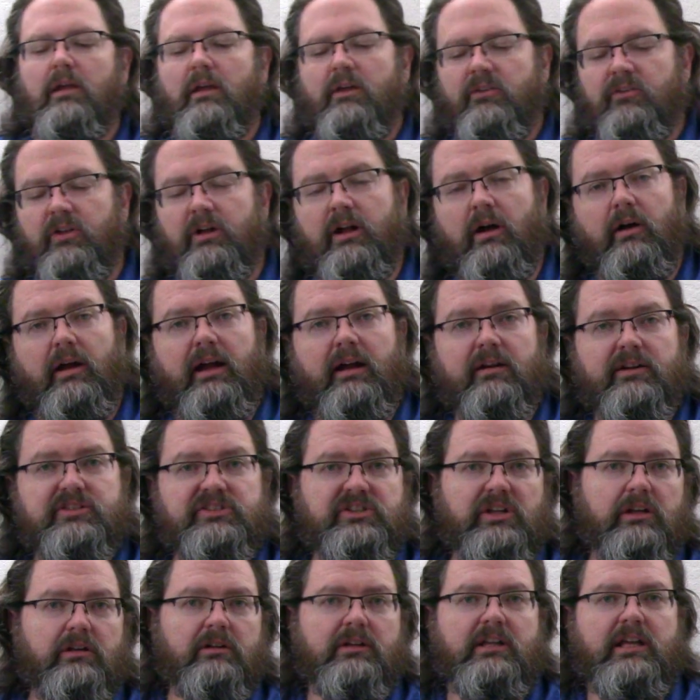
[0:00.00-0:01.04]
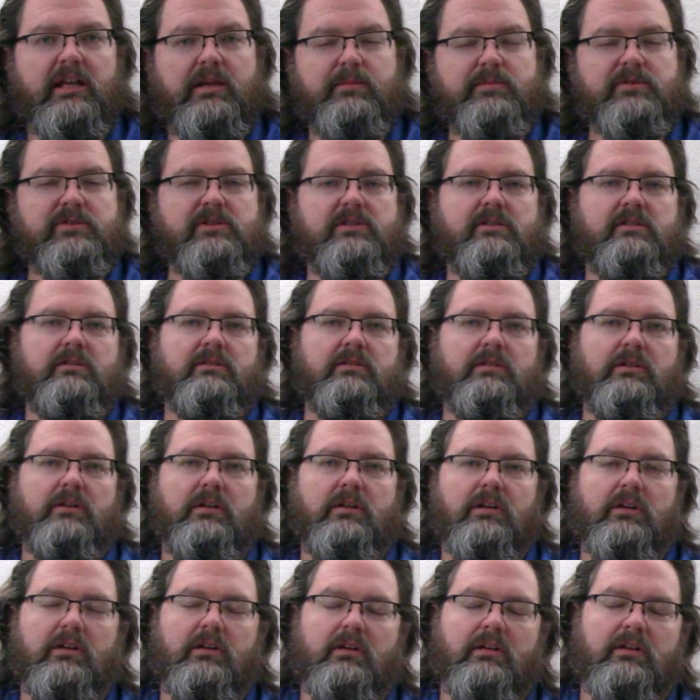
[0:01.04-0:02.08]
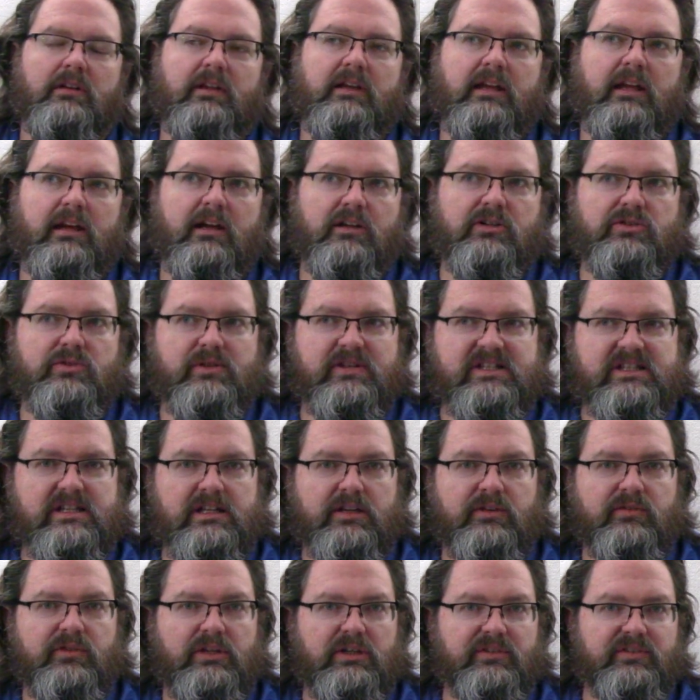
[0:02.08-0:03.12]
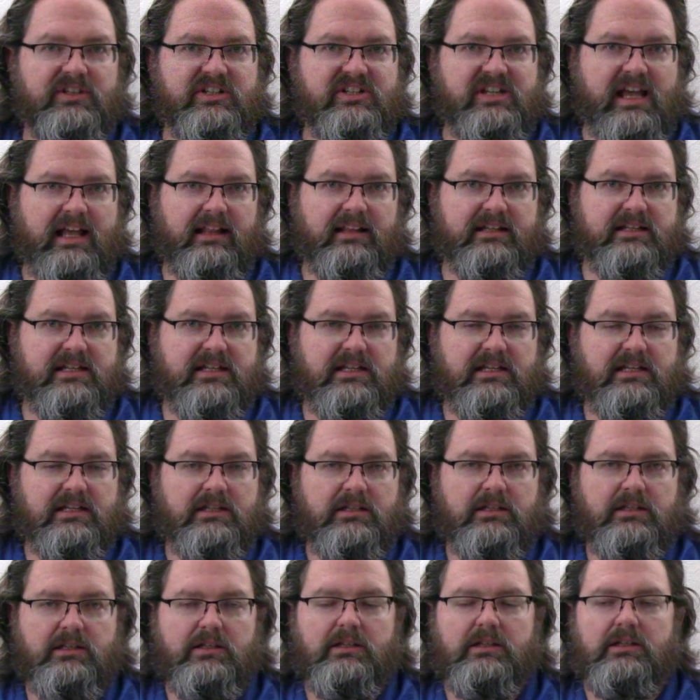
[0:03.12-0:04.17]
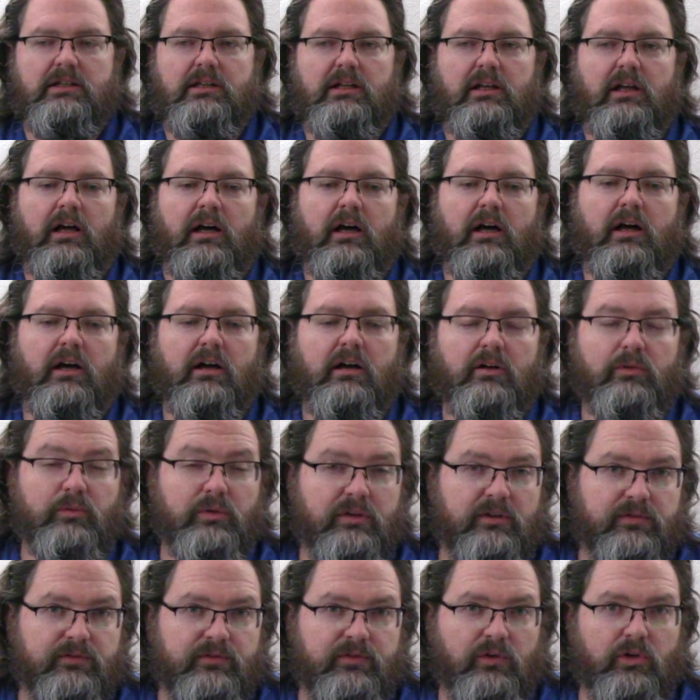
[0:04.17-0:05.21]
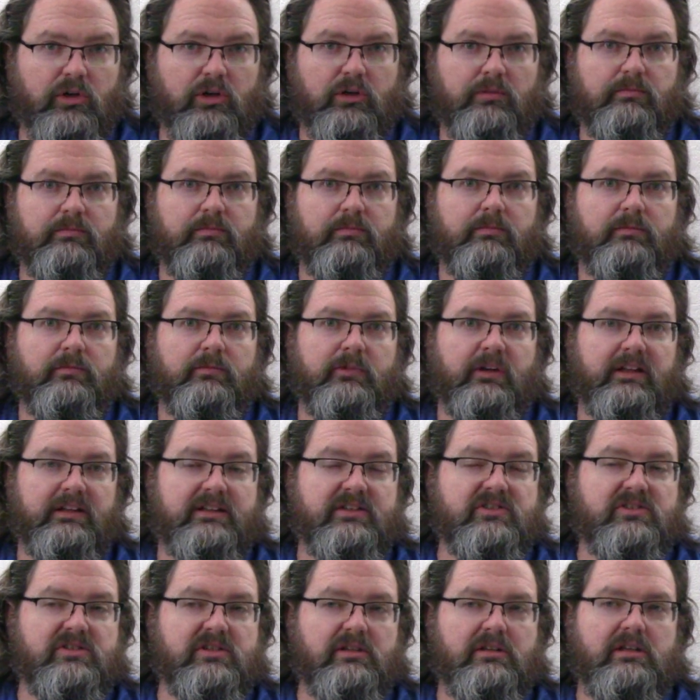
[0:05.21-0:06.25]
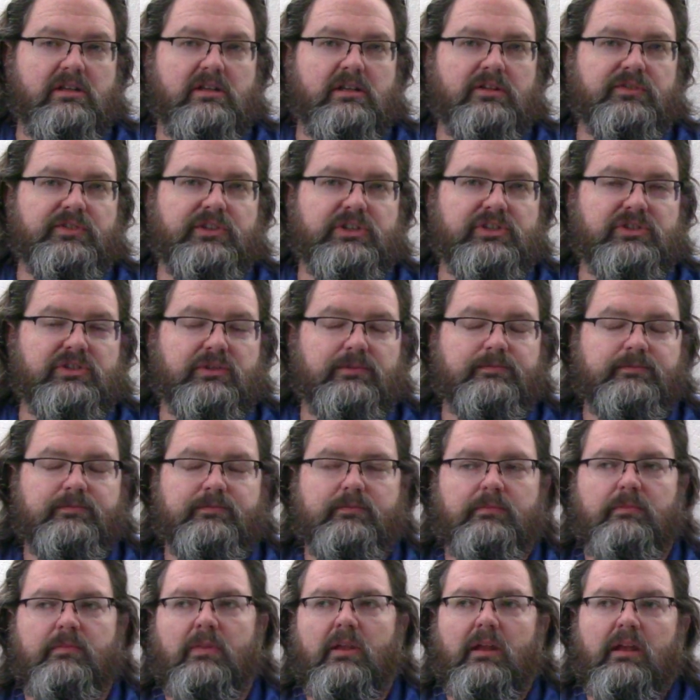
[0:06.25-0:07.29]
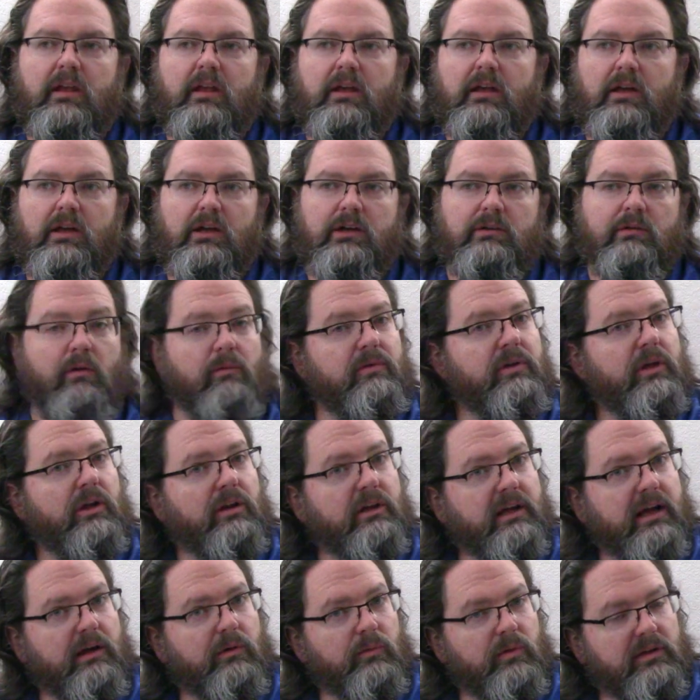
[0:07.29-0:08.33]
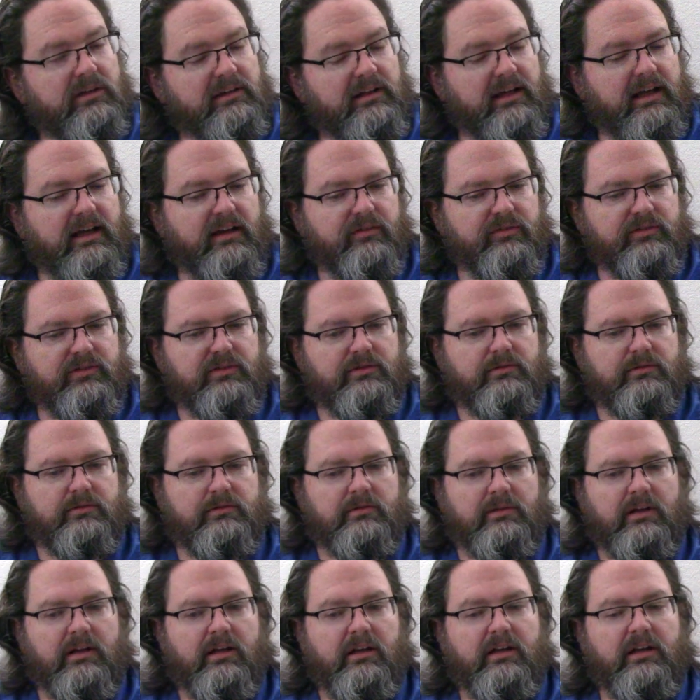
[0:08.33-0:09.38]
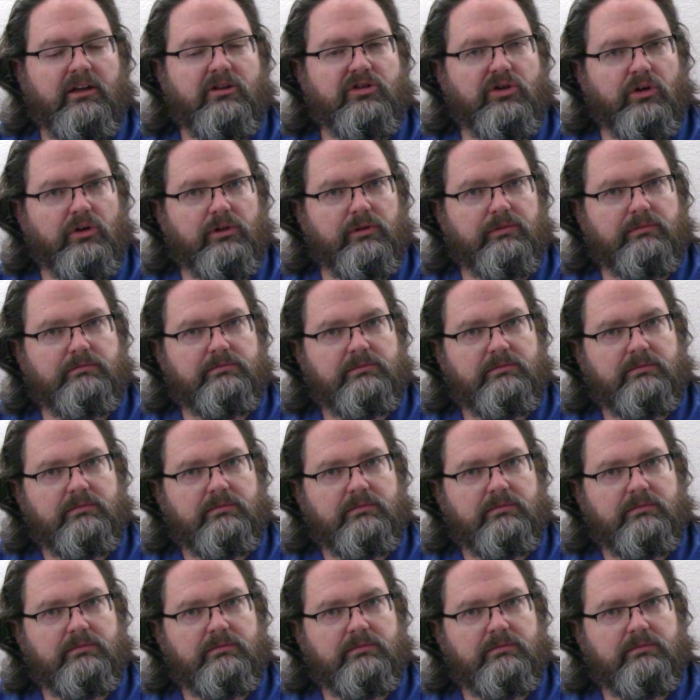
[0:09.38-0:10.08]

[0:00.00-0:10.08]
So now Aristotle keeps the characteristic of universality uh, with form. Right? That's still the universal. Well, we only got one left, uh, eternal.